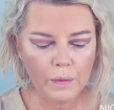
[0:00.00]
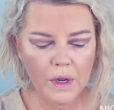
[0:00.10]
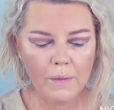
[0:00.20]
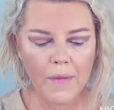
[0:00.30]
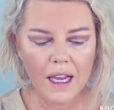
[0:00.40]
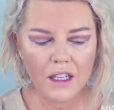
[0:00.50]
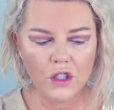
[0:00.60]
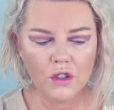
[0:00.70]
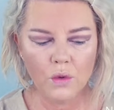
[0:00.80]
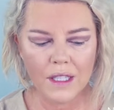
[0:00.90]
my MAC
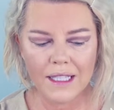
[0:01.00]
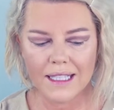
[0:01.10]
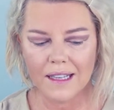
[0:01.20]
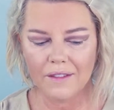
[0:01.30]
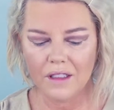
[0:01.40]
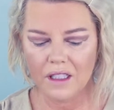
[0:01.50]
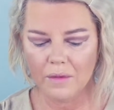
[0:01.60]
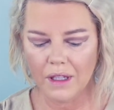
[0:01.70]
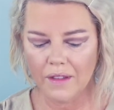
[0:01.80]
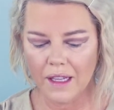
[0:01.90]
217 to
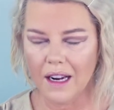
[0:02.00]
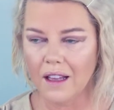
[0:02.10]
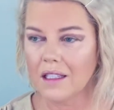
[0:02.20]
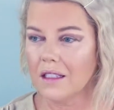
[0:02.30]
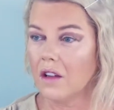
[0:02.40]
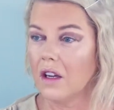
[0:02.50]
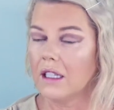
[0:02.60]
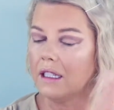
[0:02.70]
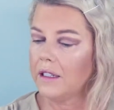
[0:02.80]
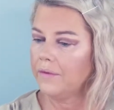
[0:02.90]
blend that out
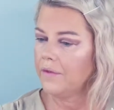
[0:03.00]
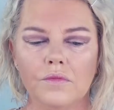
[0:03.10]
slightly.